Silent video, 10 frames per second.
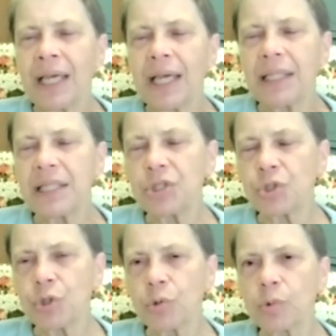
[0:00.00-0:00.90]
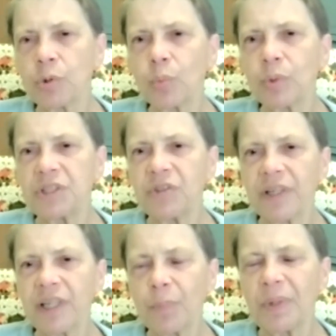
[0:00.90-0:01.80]
And these children would
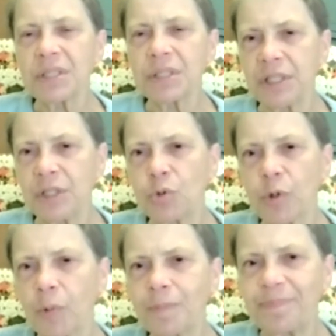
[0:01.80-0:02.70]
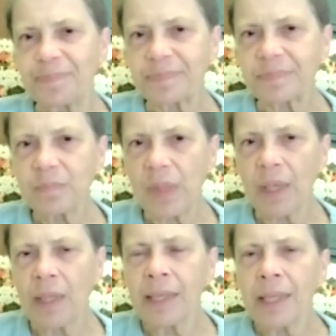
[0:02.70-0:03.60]
develop a syndrome
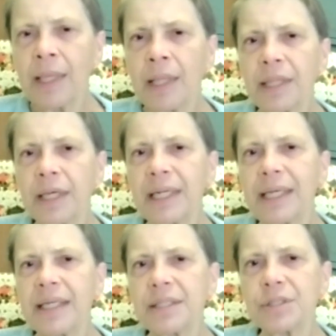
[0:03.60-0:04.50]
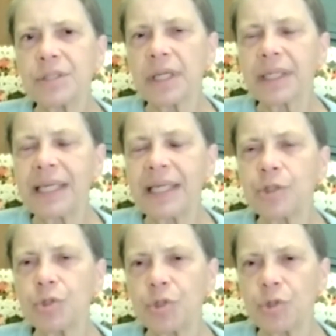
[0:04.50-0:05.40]
that is
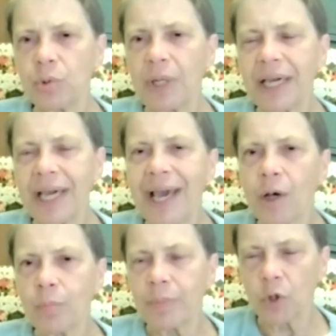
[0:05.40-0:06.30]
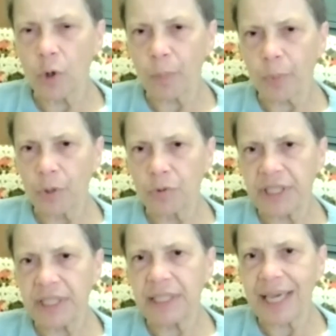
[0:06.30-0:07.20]
akin to a cow milk
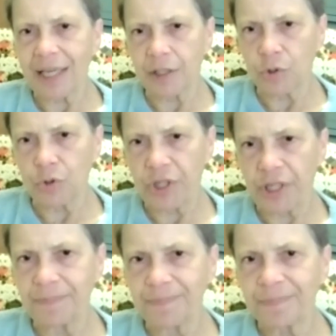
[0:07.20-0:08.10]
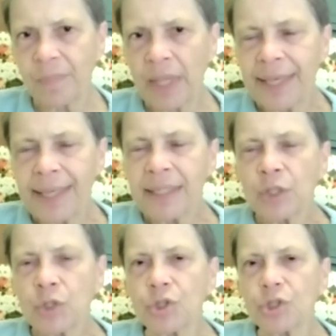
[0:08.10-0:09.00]
protein allergy.
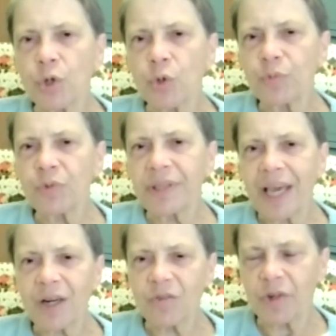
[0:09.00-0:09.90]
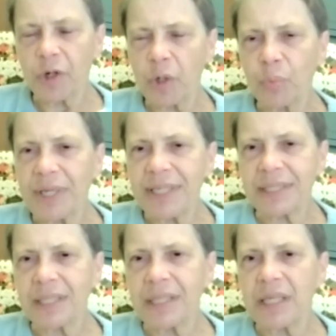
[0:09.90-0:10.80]
So for that very
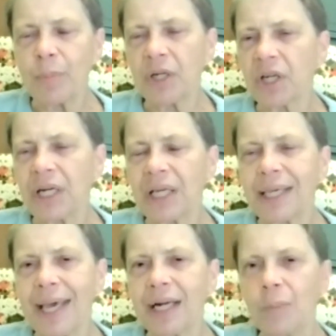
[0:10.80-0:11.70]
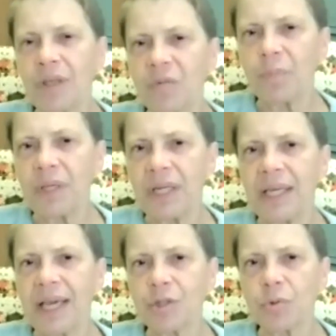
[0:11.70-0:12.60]
reason, the American Academy
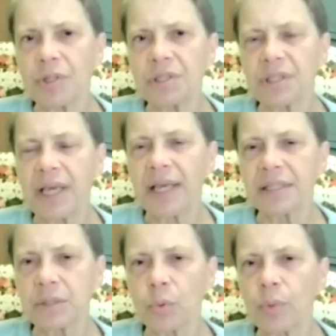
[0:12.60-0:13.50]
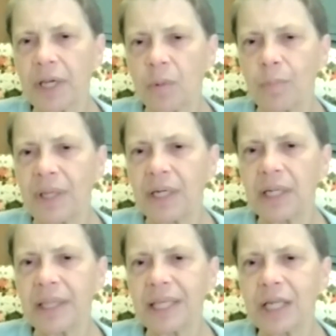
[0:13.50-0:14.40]
Pediatrics has
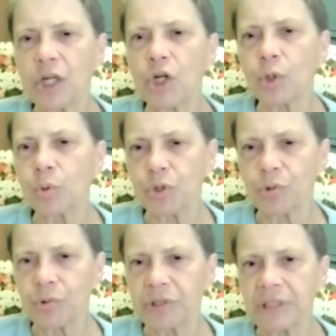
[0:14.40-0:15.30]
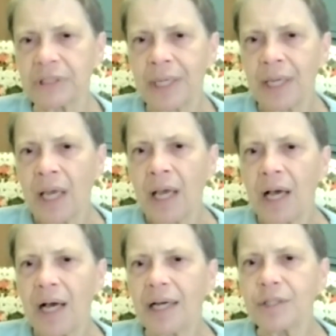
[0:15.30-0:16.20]
recommended that no children
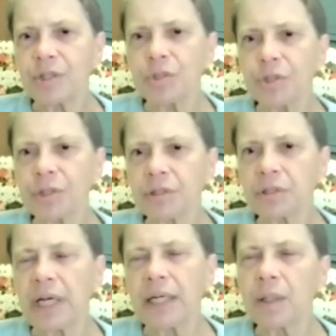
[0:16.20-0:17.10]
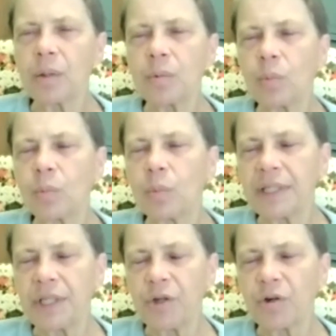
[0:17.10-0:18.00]
under
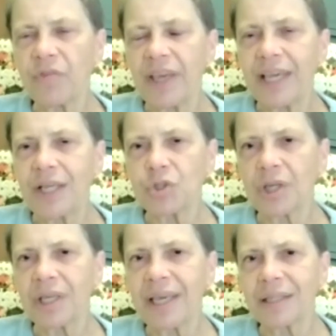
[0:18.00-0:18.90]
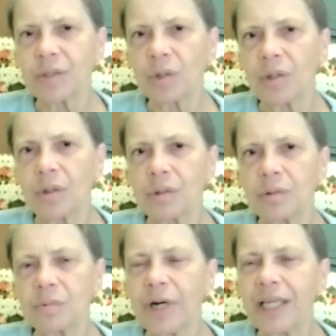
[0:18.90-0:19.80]
1 year of age get
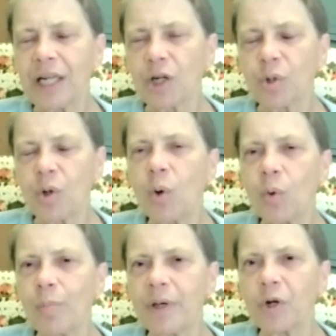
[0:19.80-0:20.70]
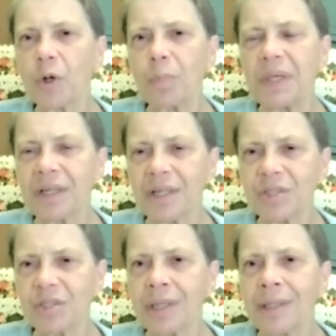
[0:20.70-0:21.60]
regular whole milk,
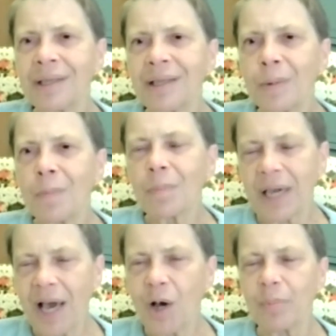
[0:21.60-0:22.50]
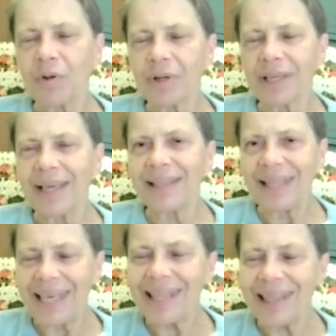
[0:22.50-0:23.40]
because cow milk and
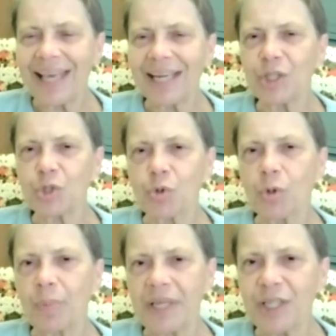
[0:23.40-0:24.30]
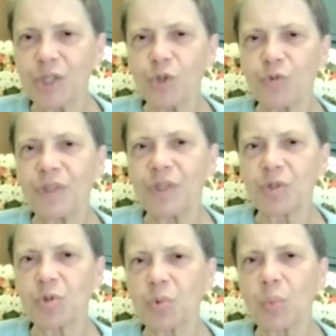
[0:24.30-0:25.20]
in that age group
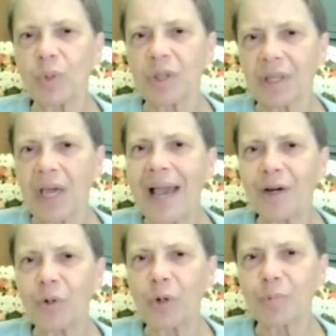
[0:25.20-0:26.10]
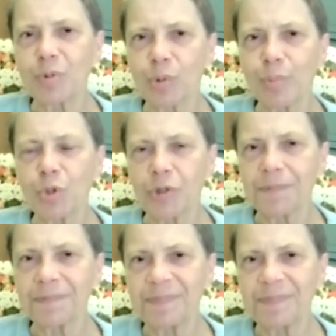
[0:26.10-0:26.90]
interferes with iron absorption.